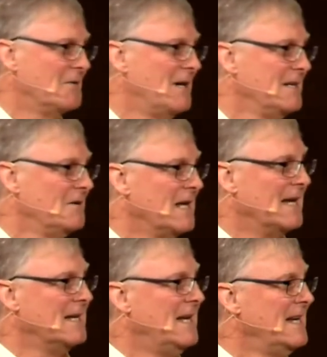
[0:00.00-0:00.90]
do I know
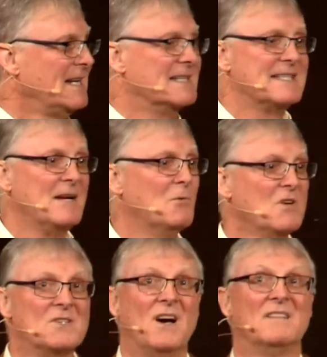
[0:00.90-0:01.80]
that? Because they
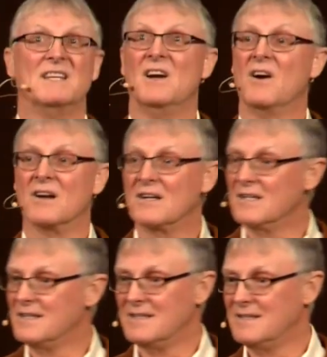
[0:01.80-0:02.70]
weren't on the ark.
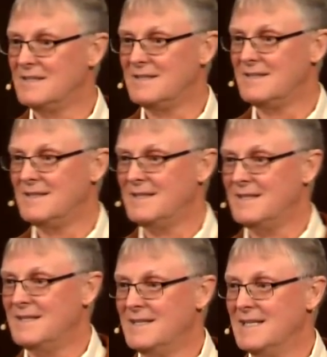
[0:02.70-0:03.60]

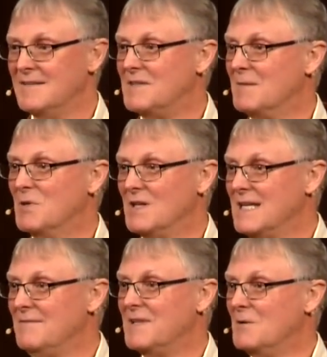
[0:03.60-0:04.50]
If they
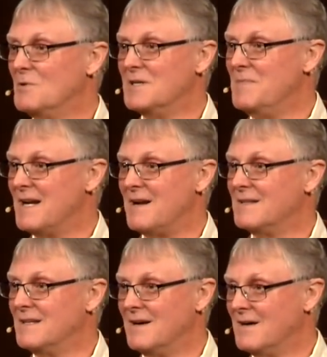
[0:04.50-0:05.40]
believed, they would have been
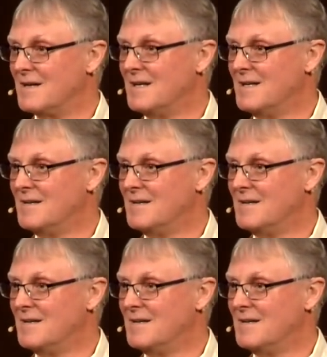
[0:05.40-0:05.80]
on the ark,